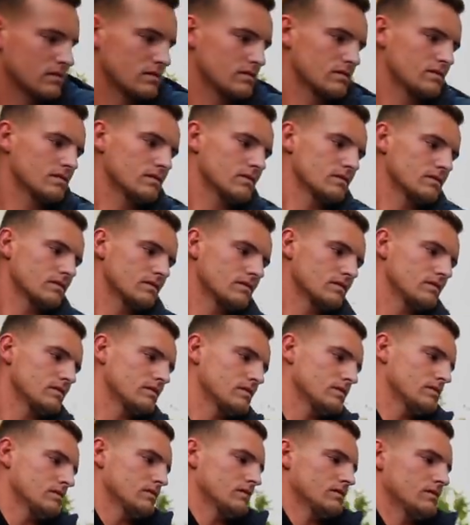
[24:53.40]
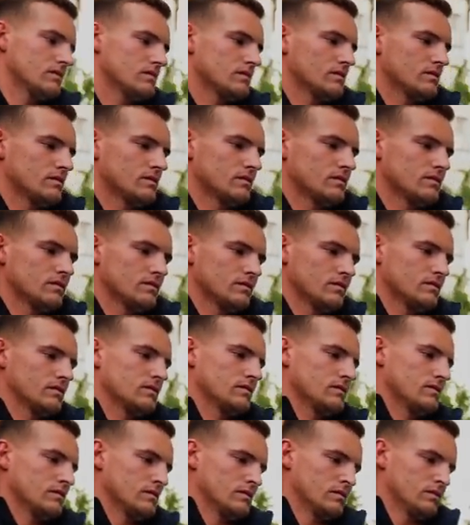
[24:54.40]

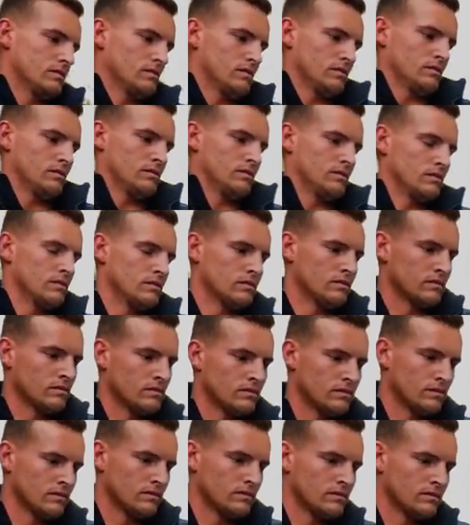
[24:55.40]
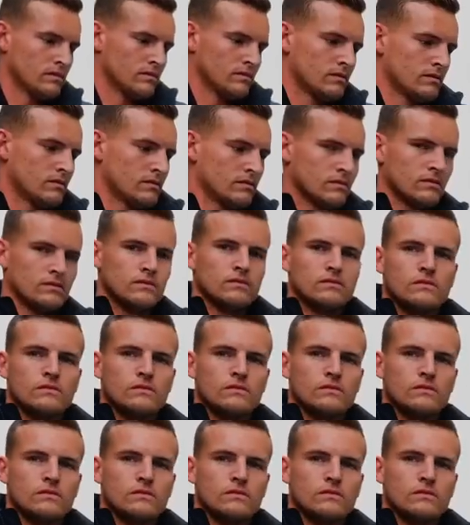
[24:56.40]
No words are spoken by the person on screen.